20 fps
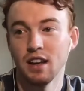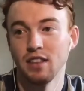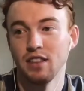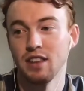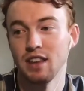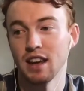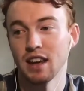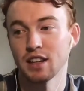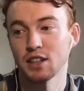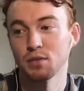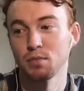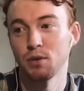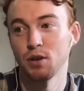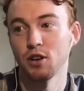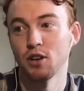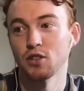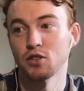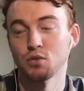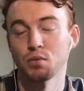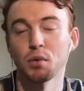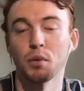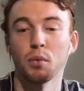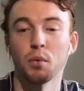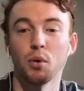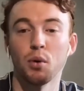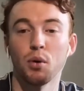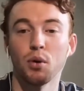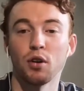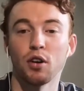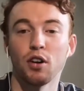The experts
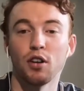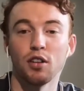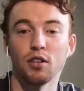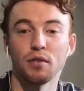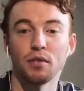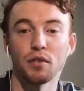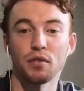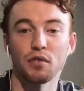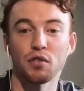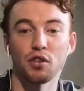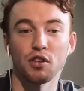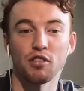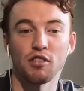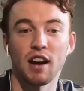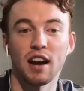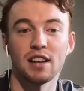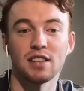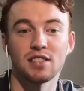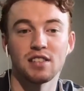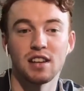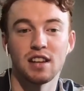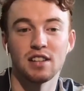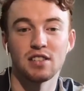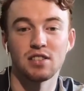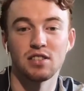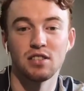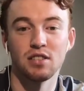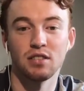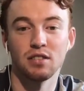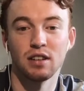reward Oliver for a great
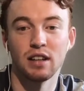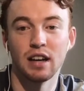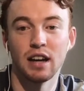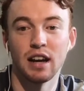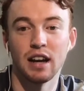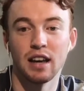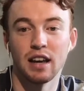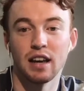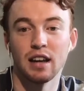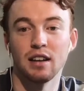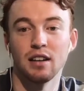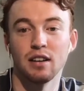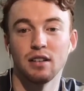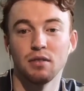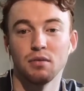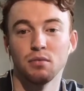season and